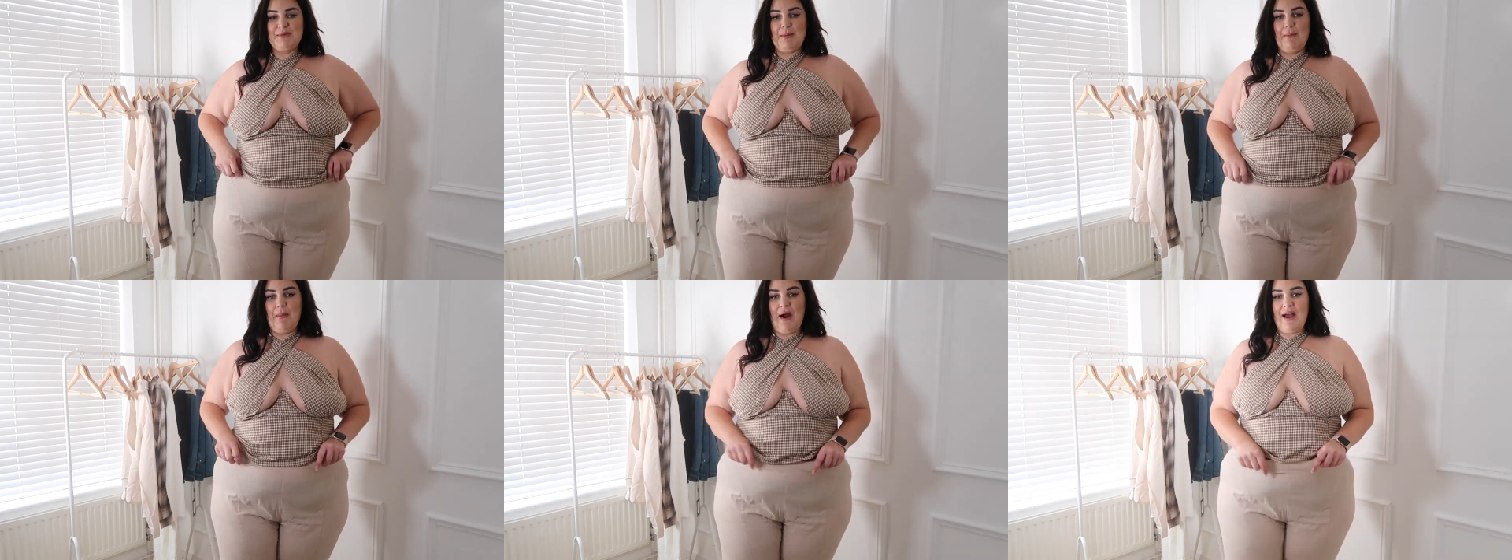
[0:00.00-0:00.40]

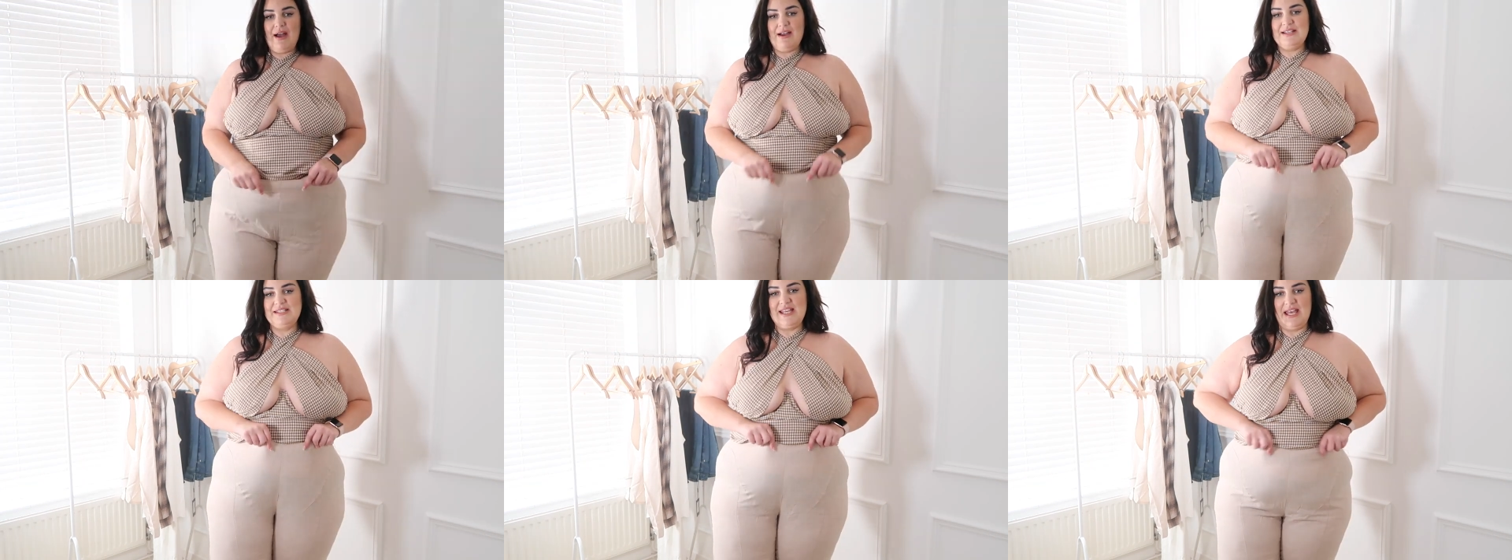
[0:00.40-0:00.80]
but
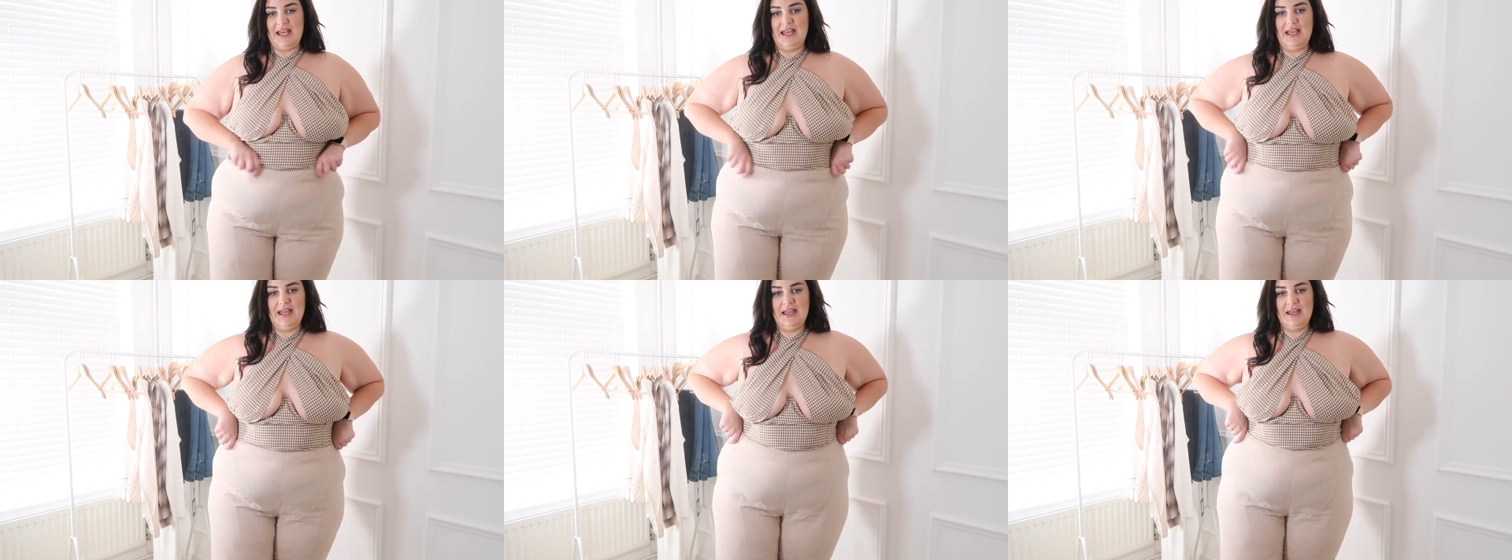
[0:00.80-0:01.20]
my
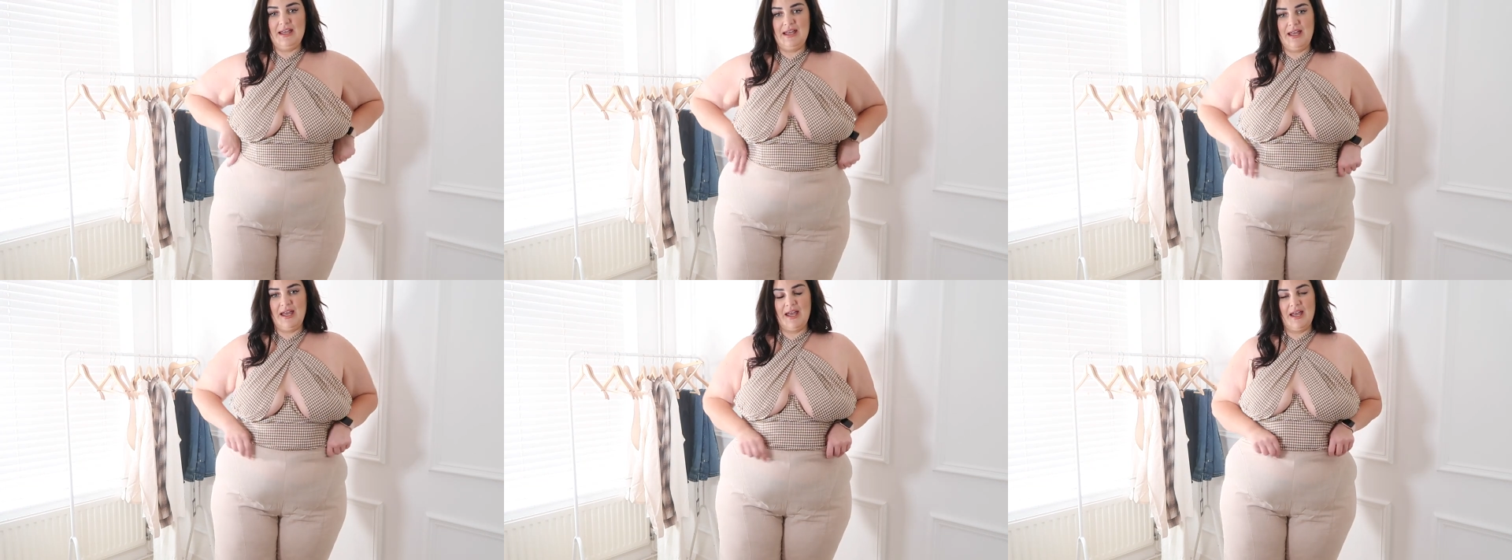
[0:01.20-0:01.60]
idea
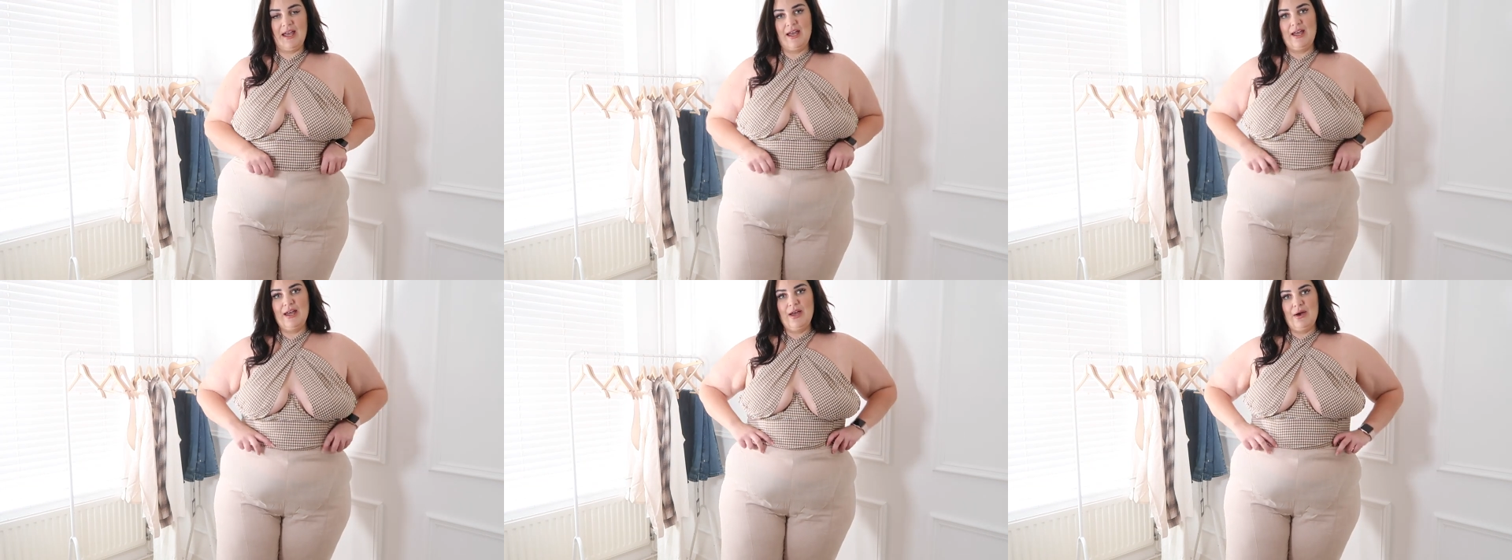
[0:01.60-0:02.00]

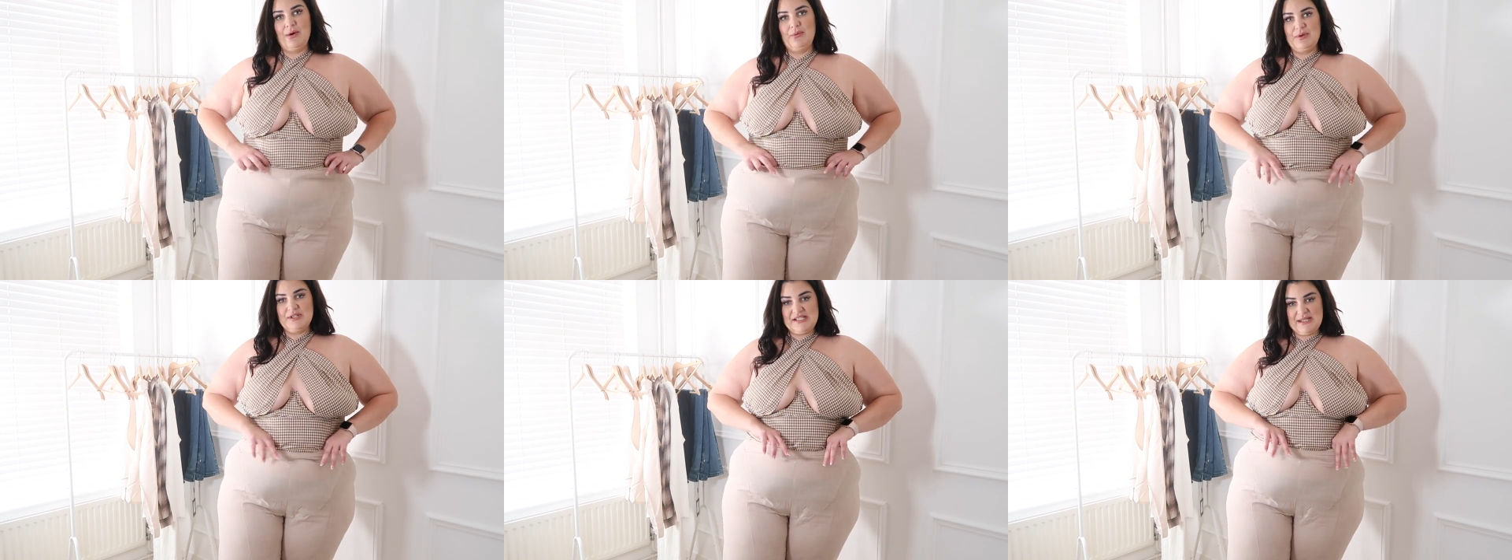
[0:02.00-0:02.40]

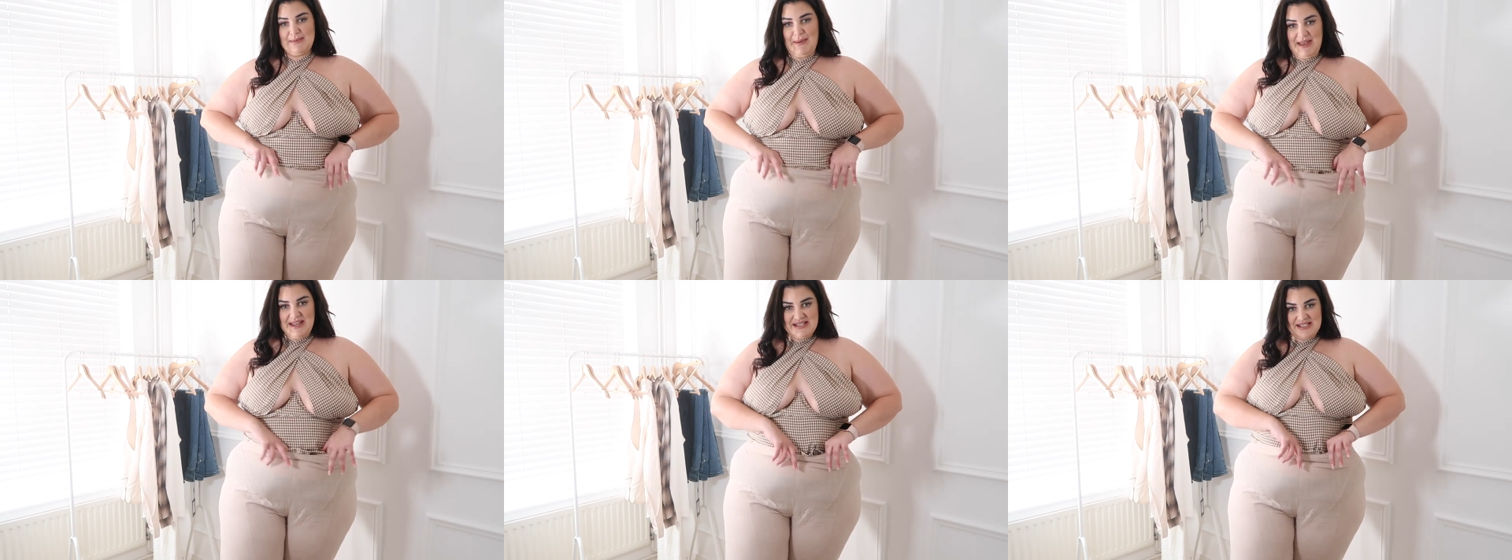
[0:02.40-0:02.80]
was to
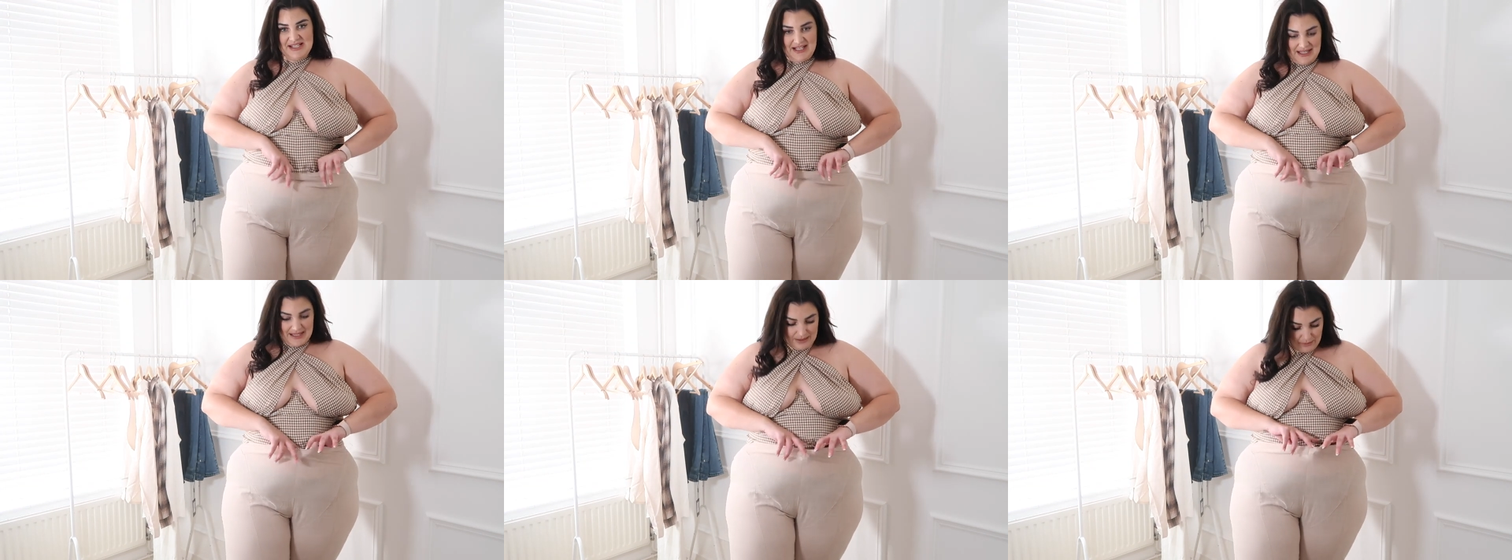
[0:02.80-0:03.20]

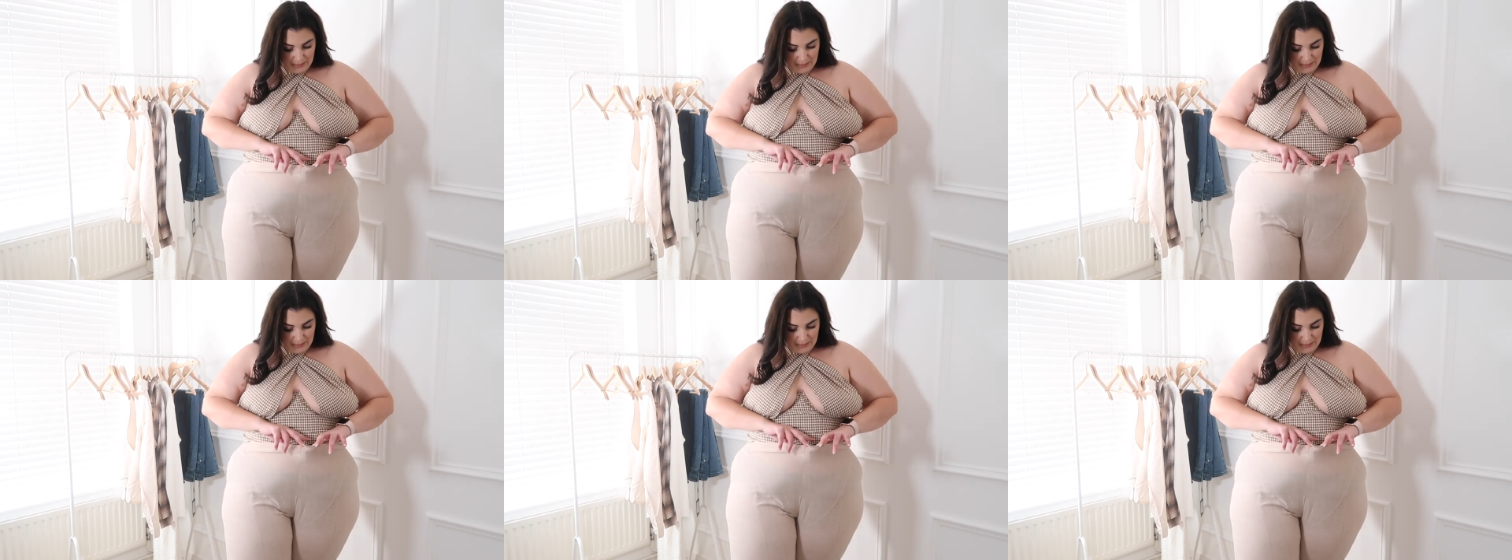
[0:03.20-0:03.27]
basically